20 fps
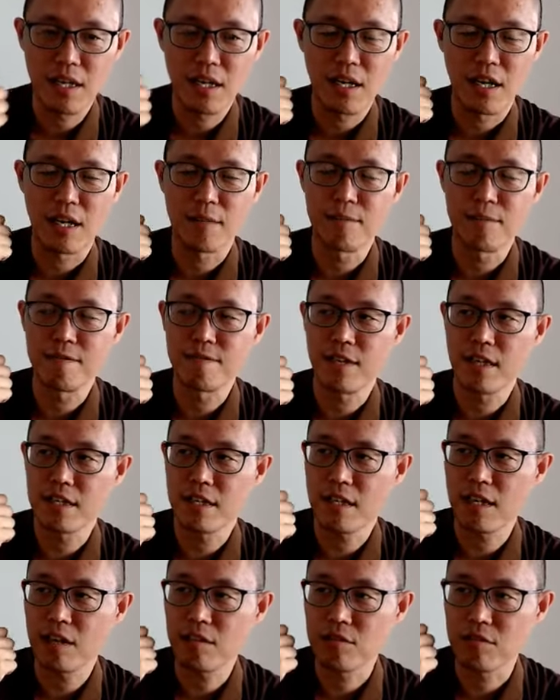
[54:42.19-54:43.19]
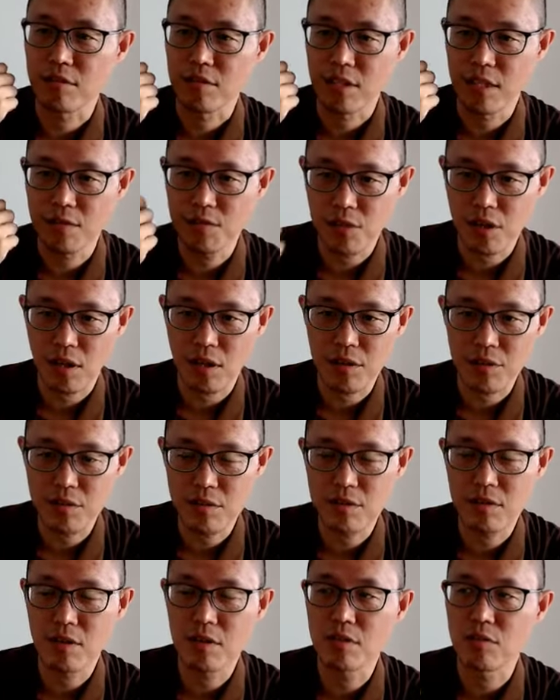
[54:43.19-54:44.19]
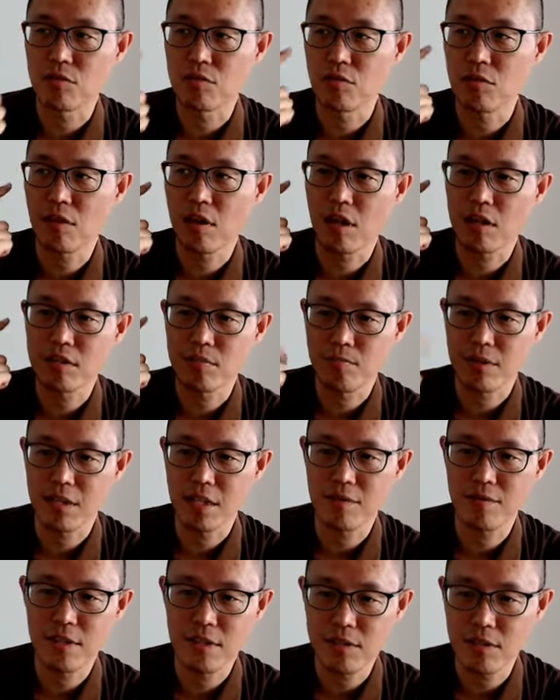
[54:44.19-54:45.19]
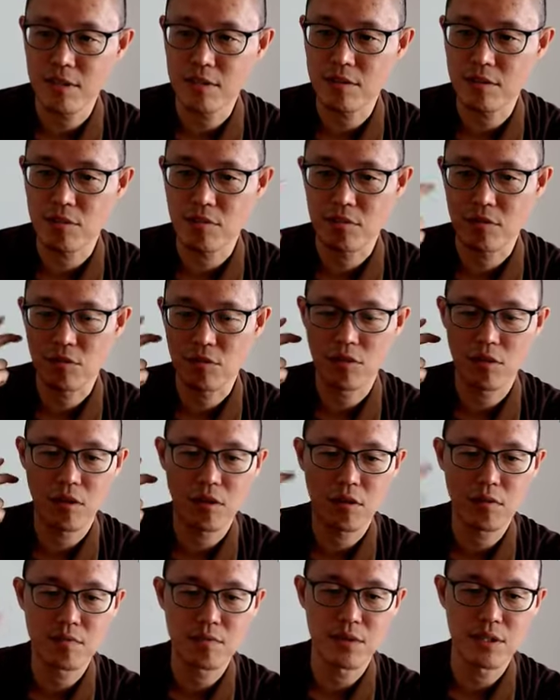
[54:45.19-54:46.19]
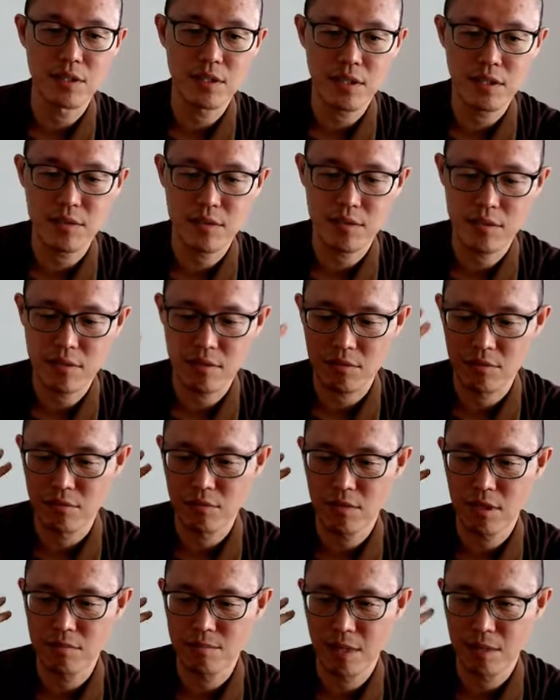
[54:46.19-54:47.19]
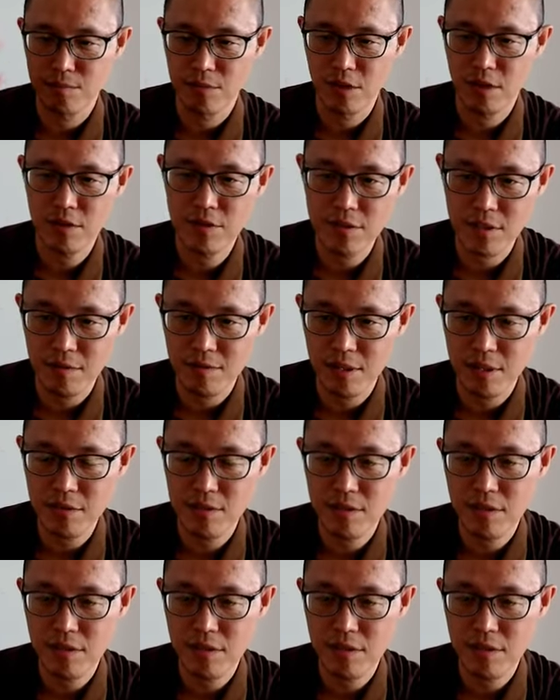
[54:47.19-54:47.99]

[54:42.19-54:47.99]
I'm invited out to give talks, to do hospital visits, to do home visits, to do a memorial service.